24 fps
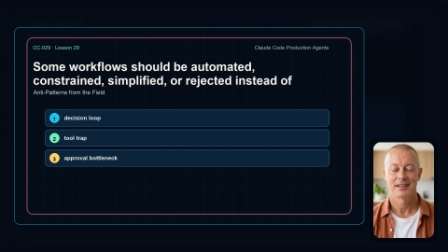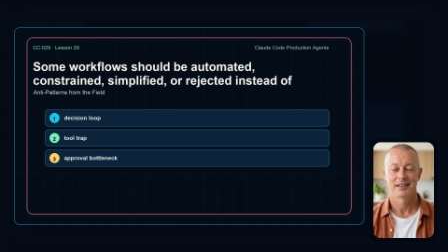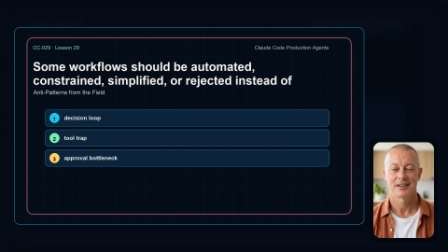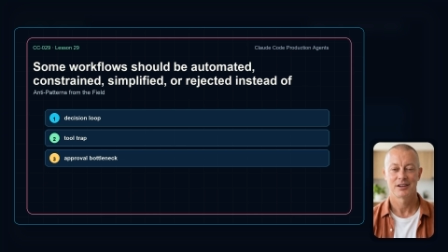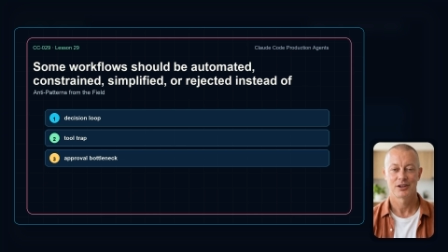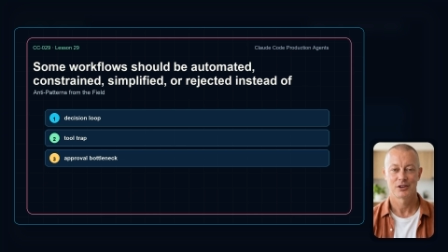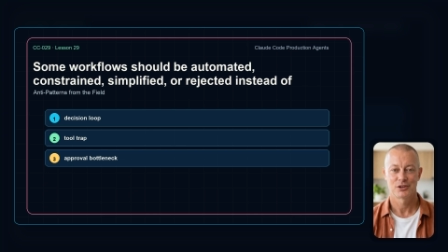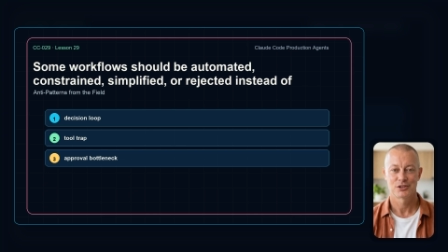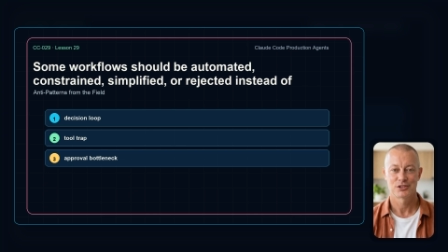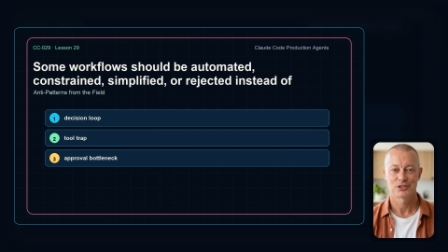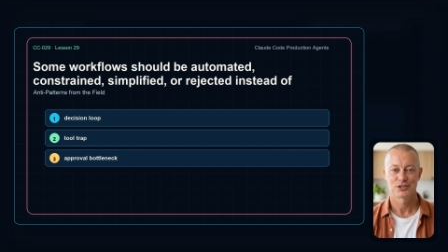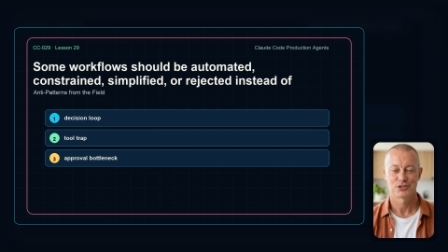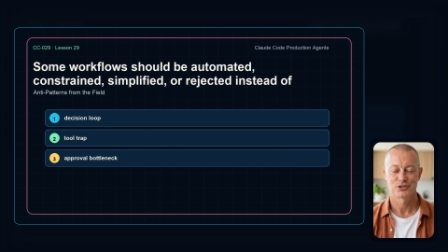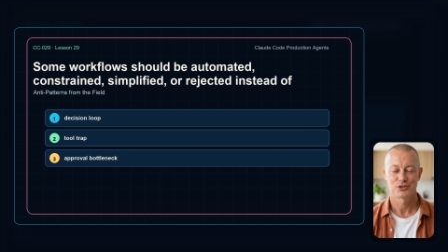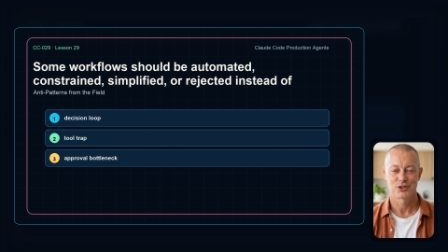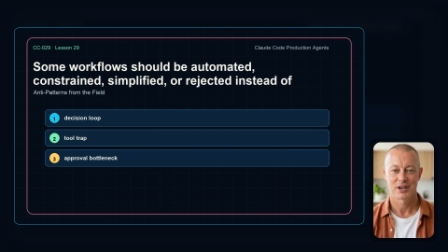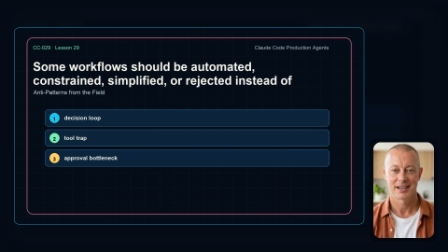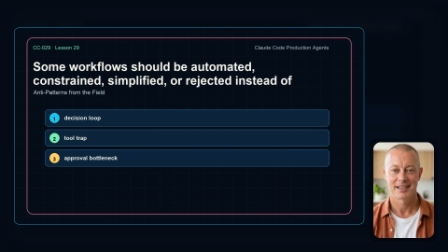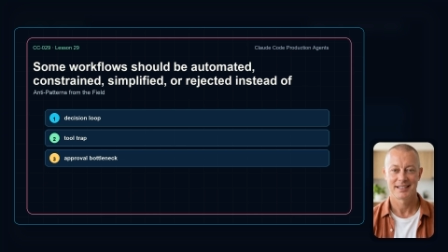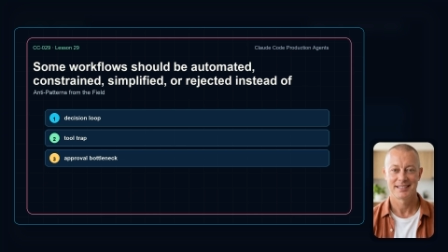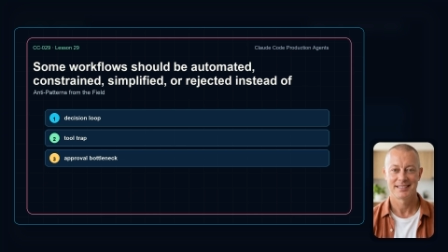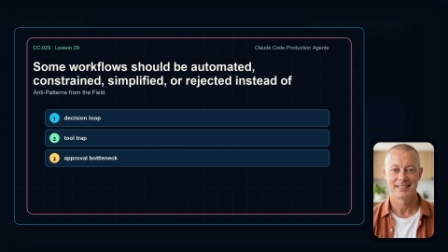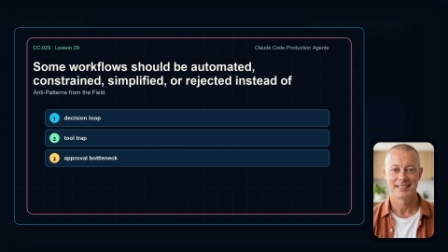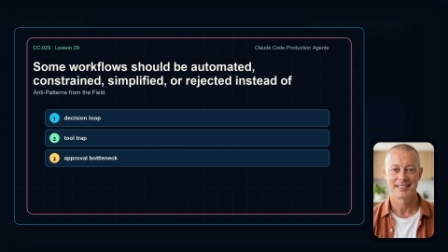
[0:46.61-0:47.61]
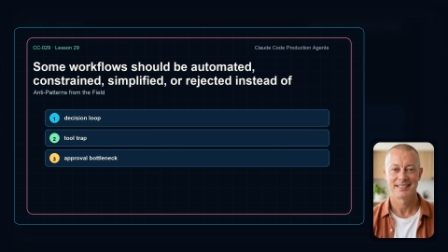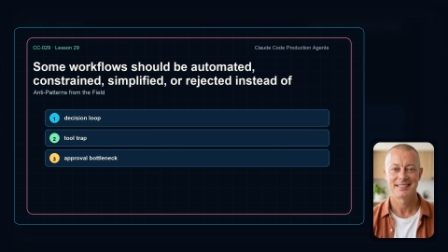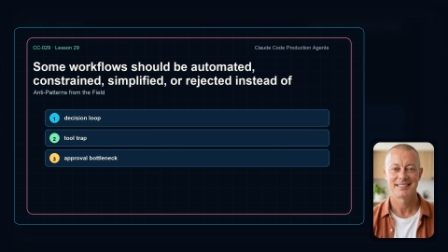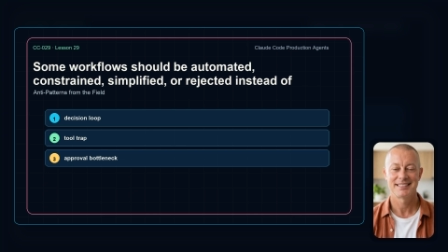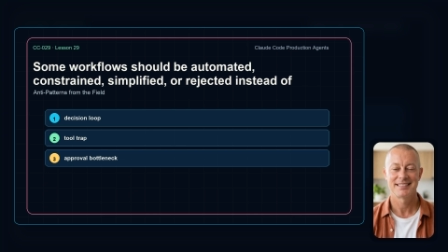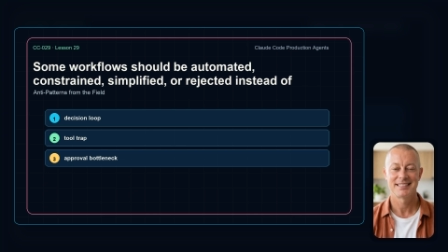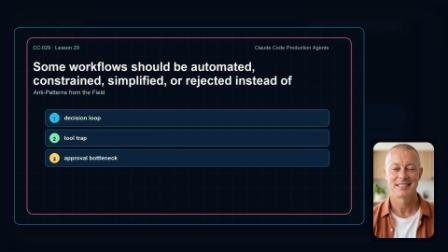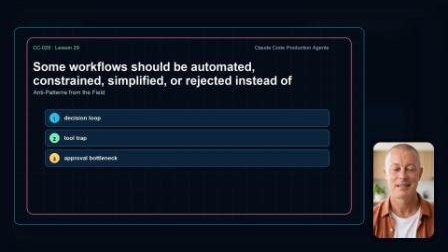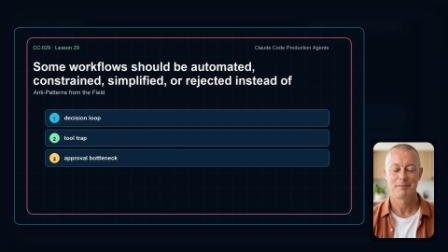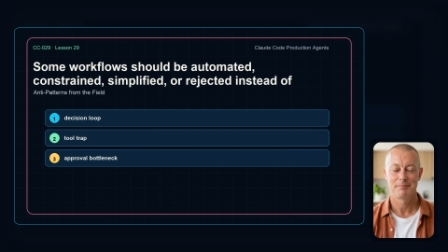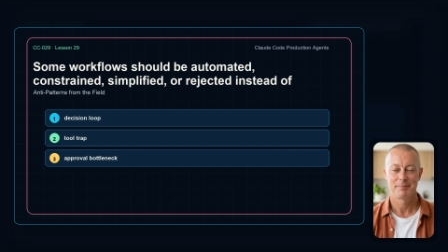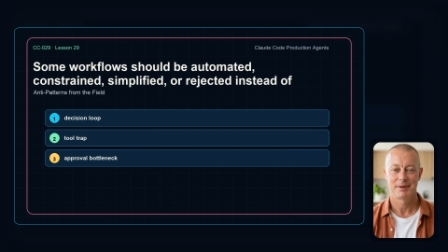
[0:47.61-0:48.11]
constrained,
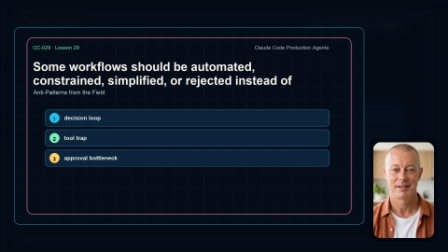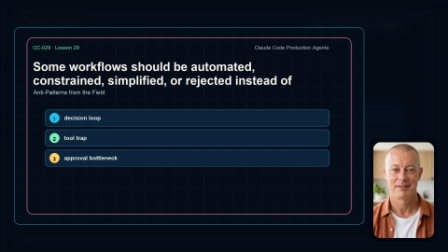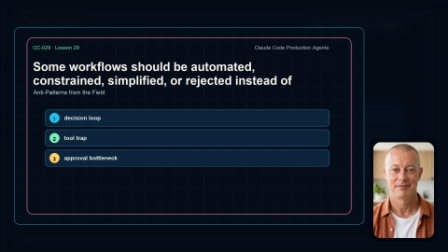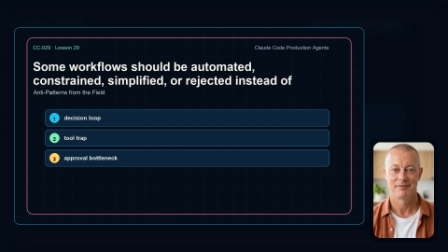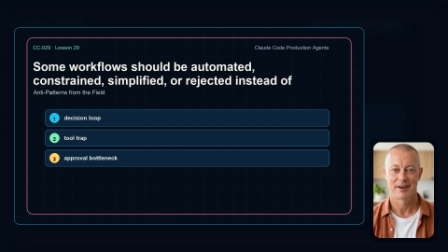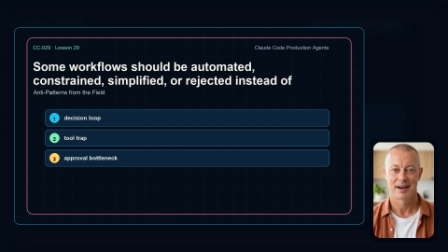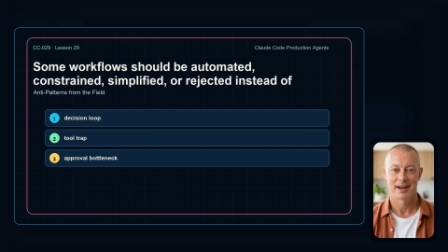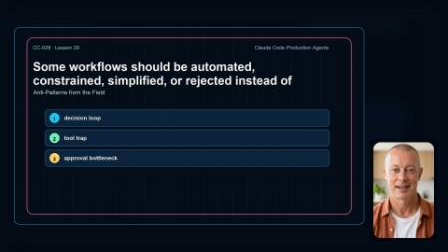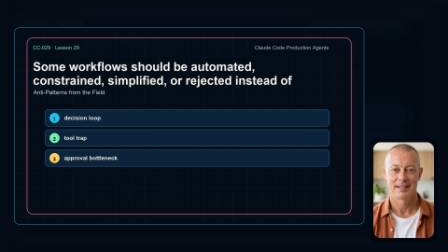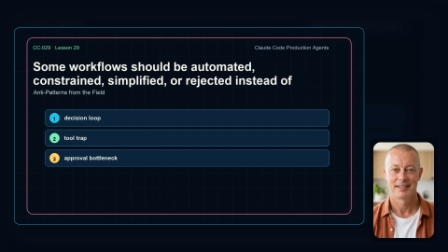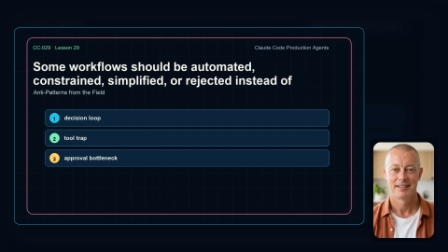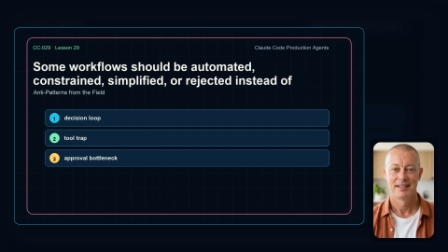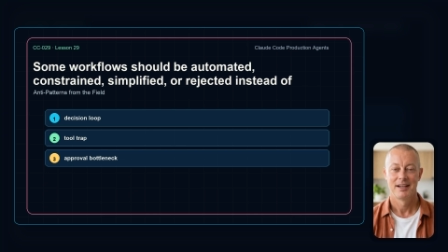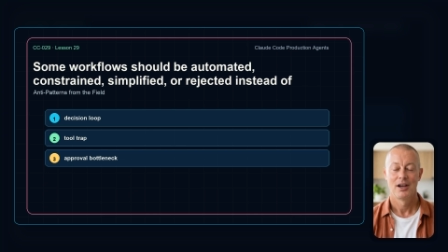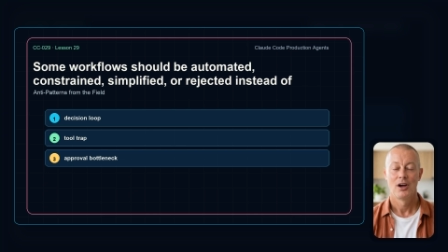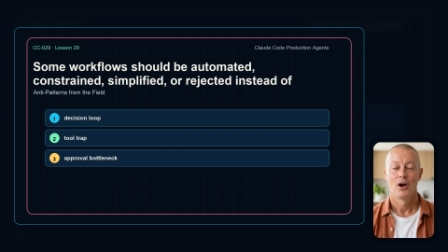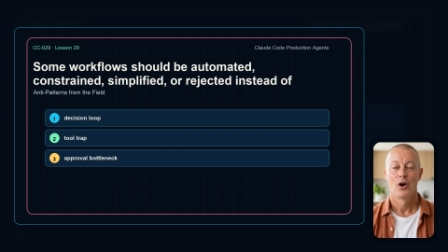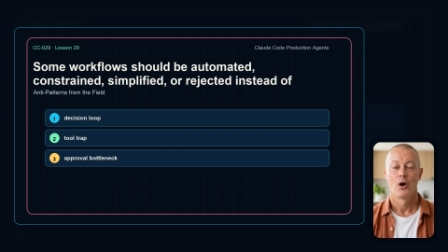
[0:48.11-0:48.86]
simplified,